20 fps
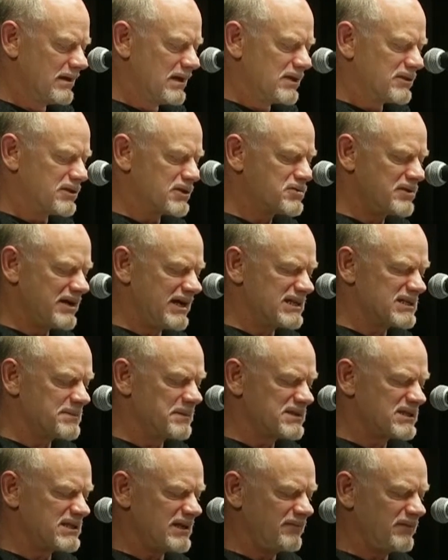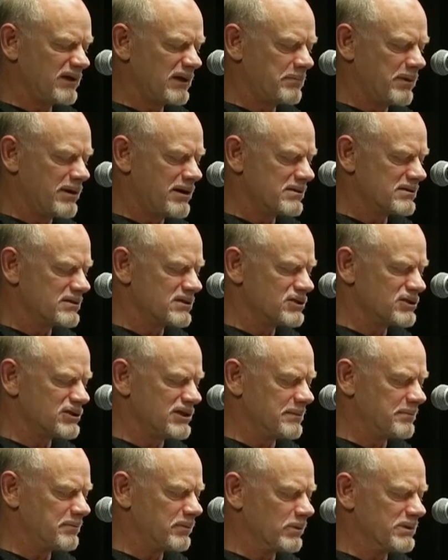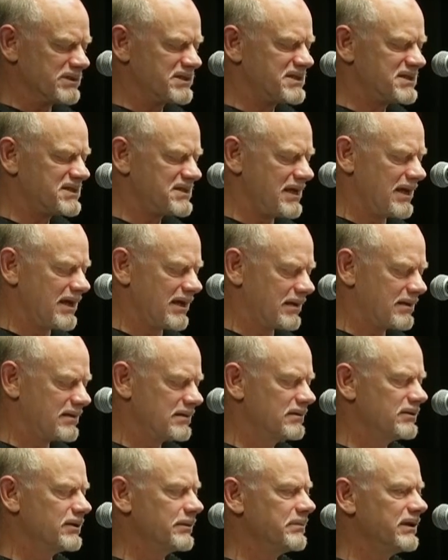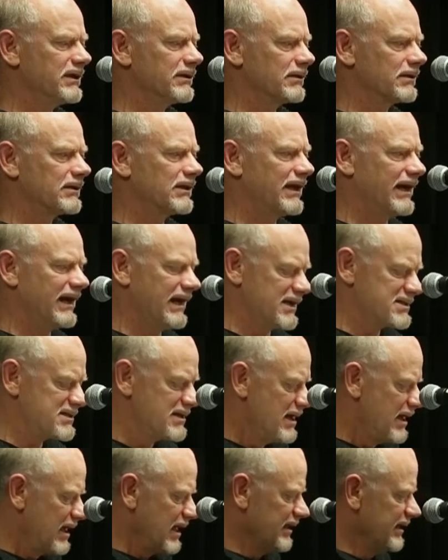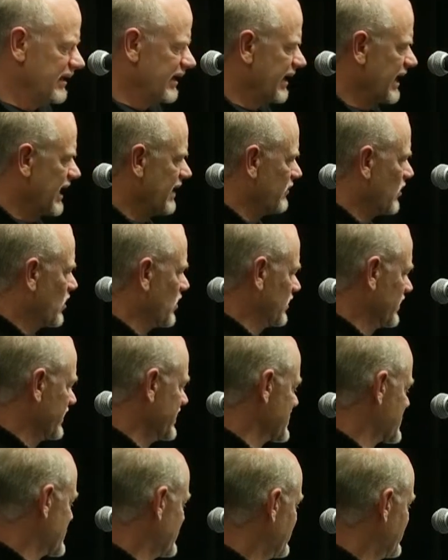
The Trans-Pacific Partnership will sink the middle class. And then I have a whole list